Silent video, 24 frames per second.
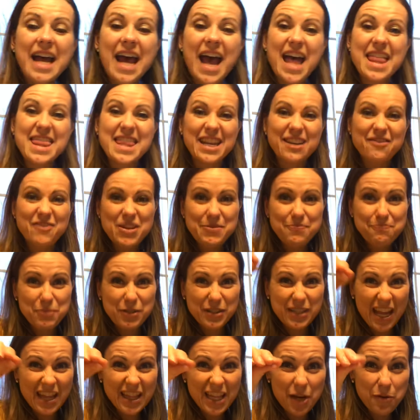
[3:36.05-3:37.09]
And then we
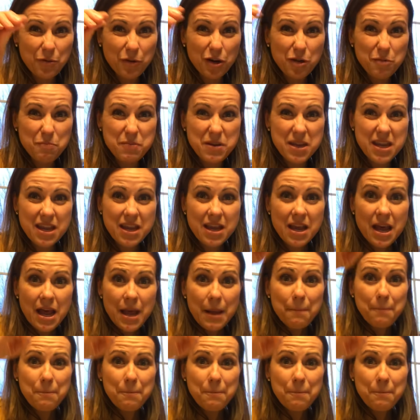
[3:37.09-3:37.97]
pretend like we're a bee.